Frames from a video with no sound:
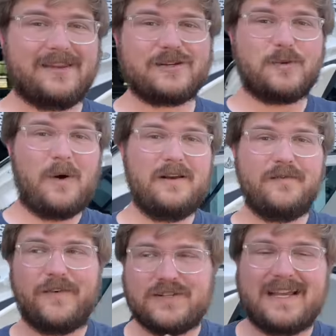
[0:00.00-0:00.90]
There's one
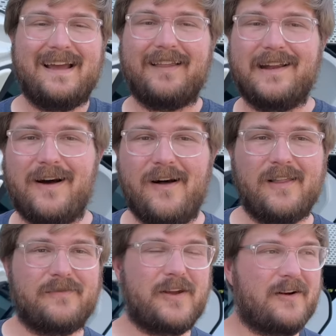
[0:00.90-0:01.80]
for sale in all
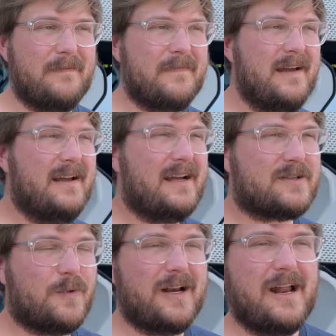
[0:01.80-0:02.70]
of Europe. It's
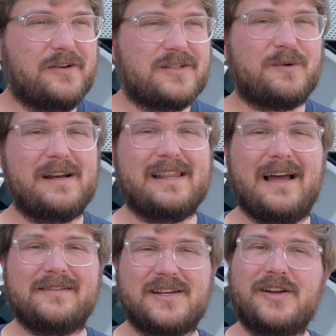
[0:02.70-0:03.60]

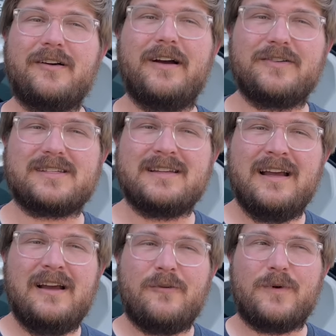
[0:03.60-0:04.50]
120,000 euros,
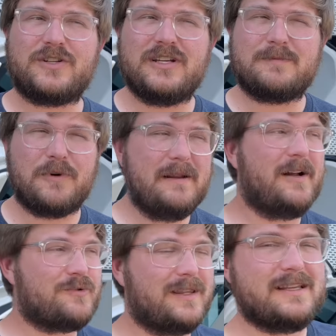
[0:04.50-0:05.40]
which is pretty
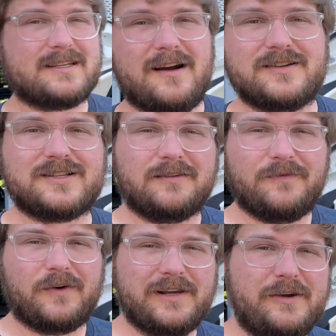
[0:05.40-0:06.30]
much what this car sold
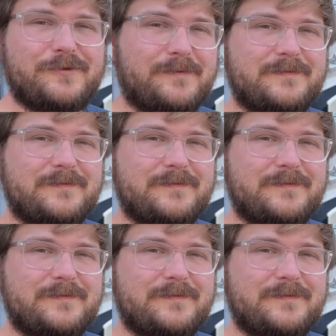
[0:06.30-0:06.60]
for new.